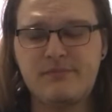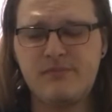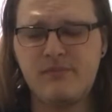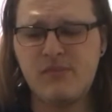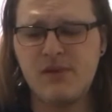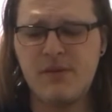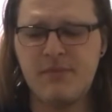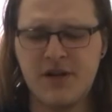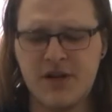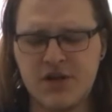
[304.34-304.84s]

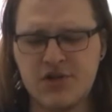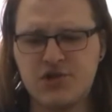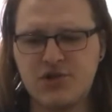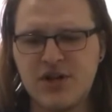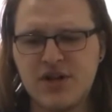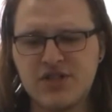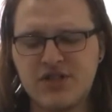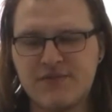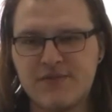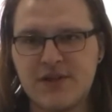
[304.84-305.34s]
Because you
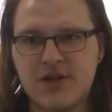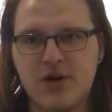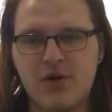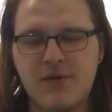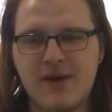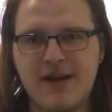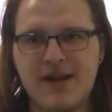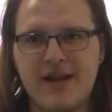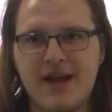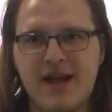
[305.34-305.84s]
actually have to go
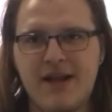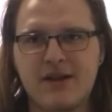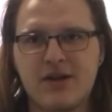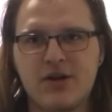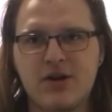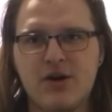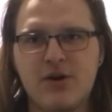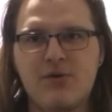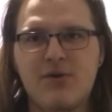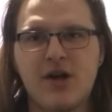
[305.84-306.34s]
in and
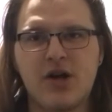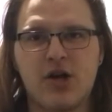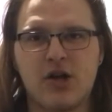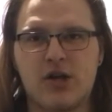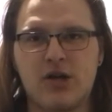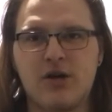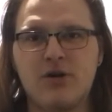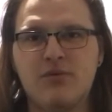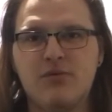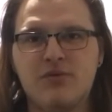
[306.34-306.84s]
code a
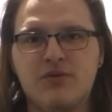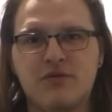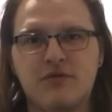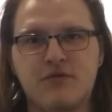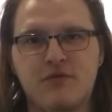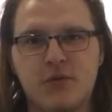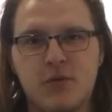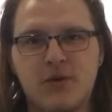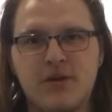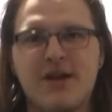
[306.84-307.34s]
glow to
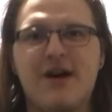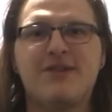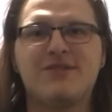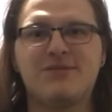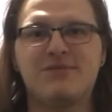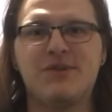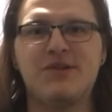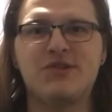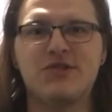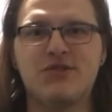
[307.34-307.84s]

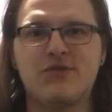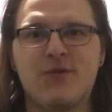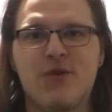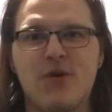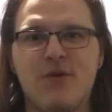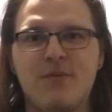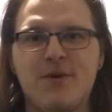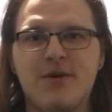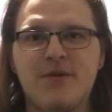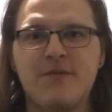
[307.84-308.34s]
4,000 pieces of
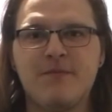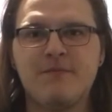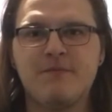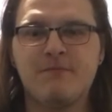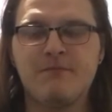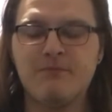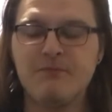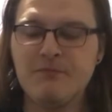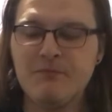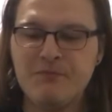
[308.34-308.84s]
armor?
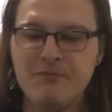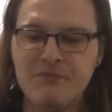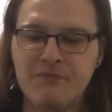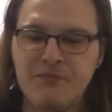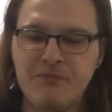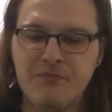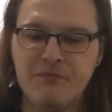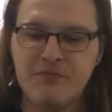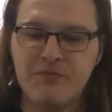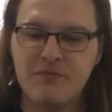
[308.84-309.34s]

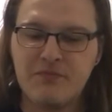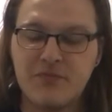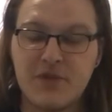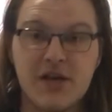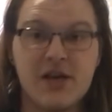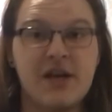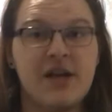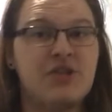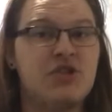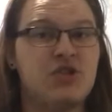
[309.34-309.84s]

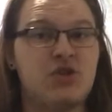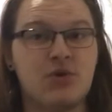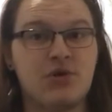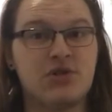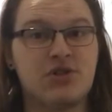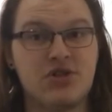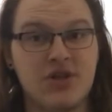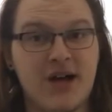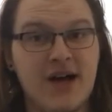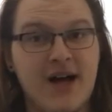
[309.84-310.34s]
It's your
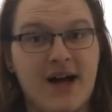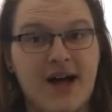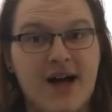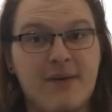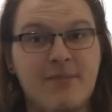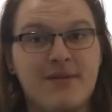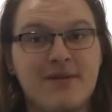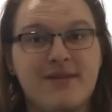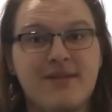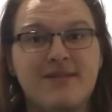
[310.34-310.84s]

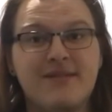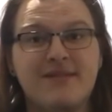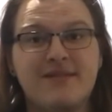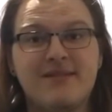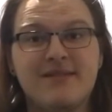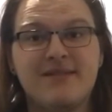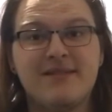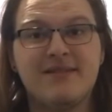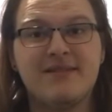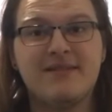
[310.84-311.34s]
job.
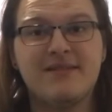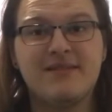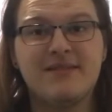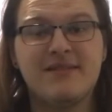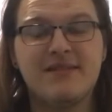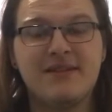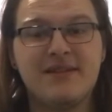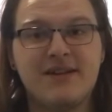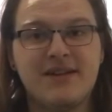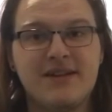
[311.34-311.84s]

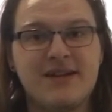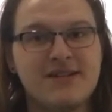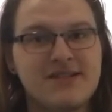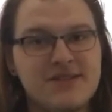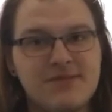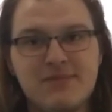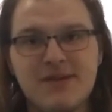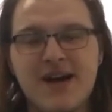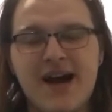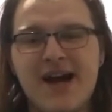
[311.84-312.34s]
Get
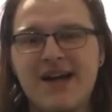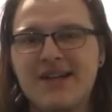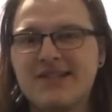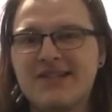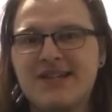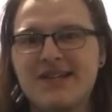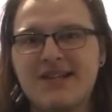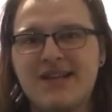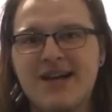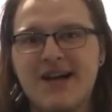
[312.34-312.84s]
some guys
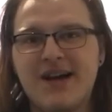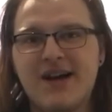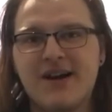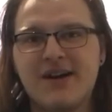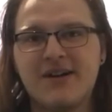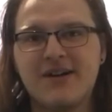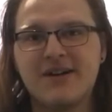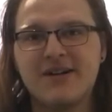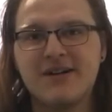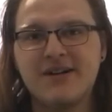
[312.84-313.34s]
in
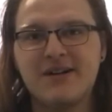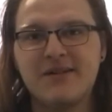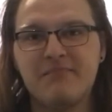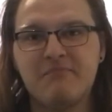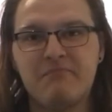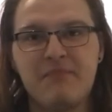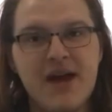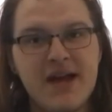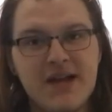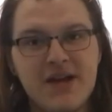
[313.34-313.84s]
there.
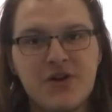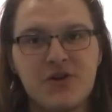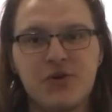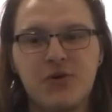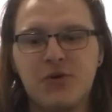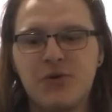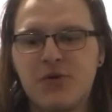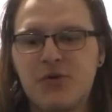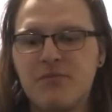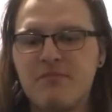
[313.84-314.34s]
Make it
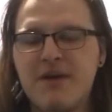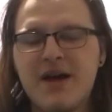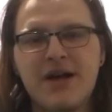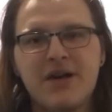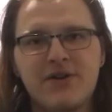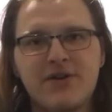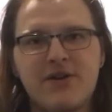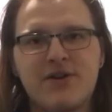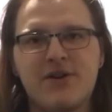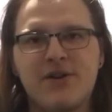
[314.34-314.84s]
cool. Make
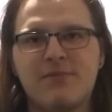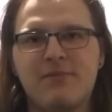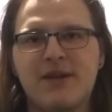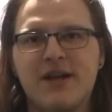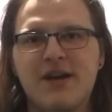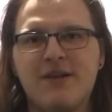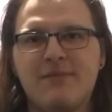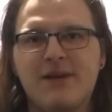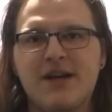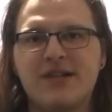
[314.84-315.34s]
good on your
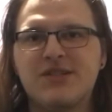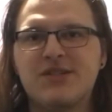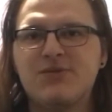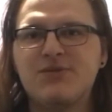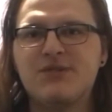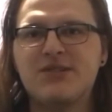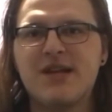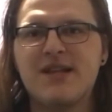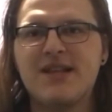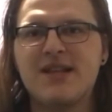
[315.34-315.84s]
player base. You
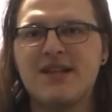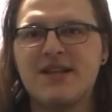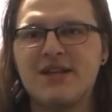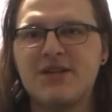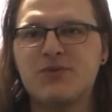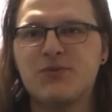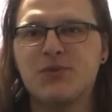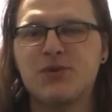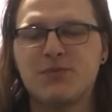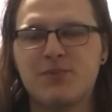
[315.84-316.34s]
said that
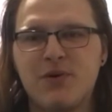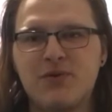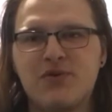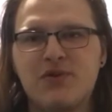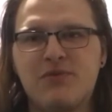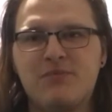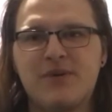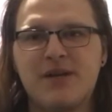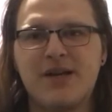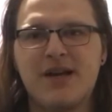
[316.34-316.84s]
these were supposed
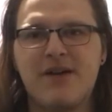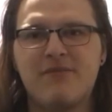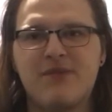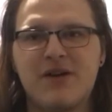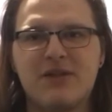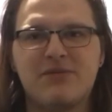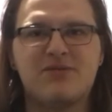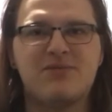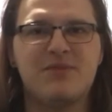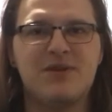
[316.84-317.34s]
to be
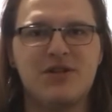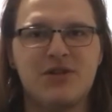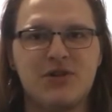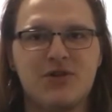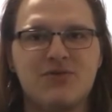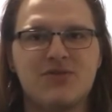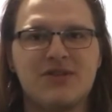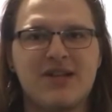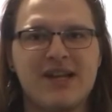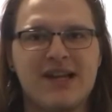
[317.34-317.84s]
available to be
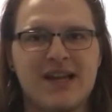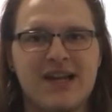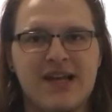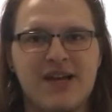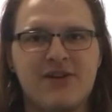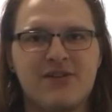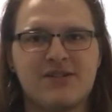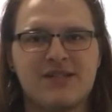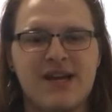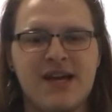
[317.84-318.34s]
used at a
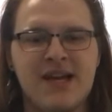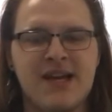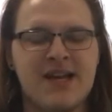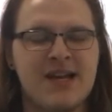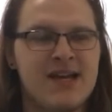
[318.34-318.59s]
later date.